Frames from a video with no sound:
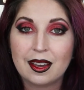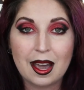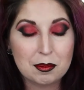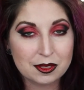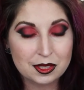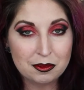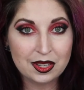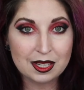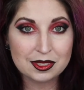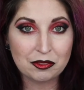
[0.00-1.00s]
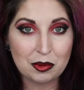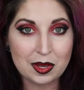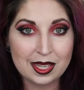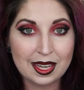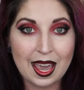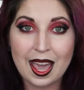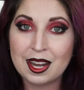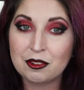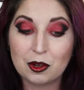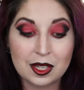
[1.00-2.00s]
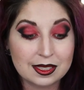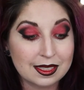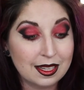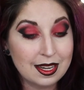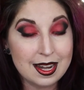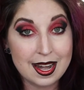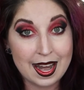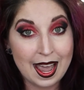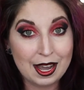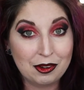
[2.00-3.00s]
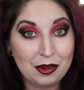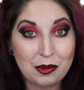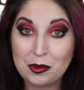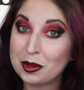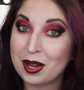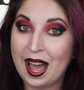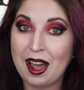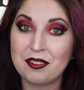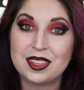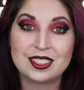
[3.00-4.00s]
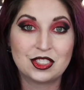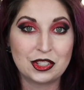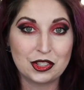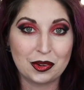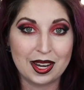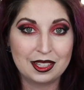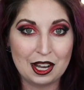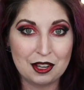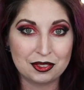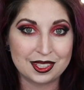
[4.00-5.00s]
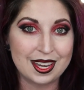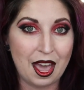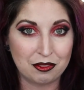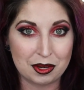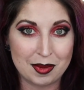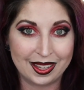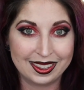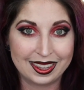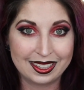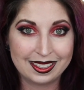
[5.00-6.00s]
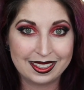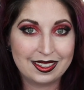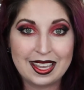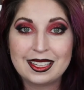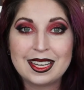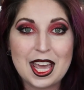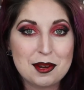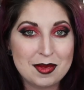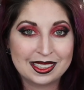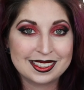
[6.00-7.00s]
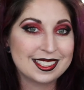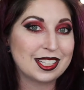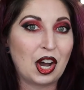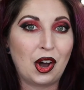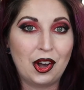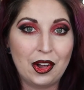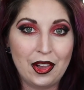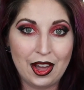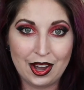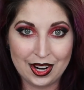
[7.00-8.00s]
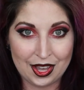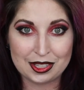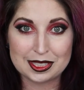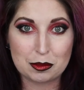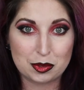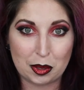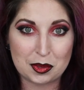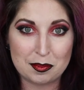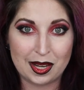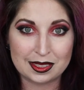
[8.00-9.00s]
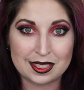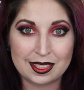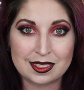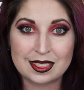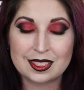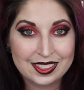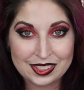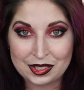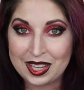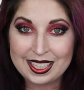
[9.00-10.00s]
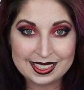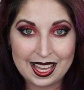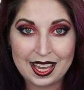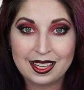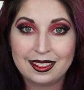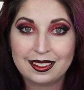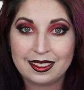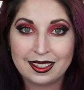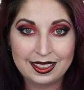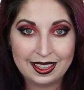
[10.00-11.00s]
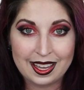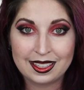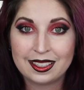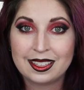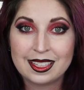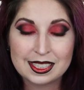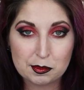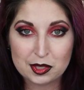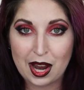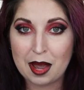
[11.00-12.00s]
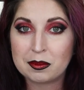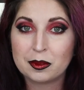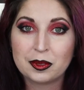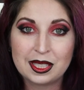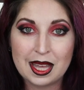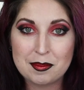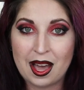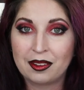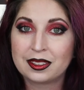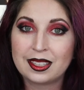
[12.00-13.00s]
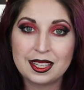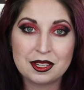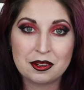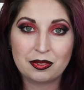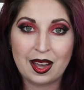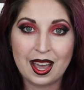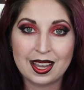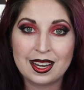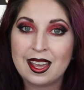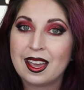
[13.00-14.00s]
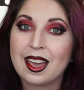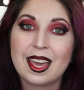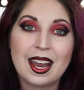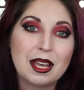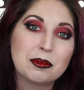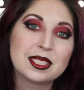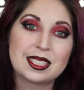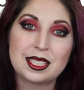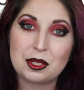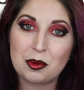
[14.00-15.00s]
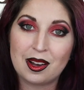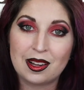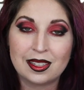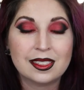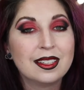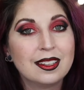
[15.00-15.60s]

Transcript: I post new videos every week, and of course, now we will have the Ginger Red Coffin every month, in and amidst all our other subscription boxes. So like I said, hit like, hit subscribe, ring that bell, get notified, and I will see you all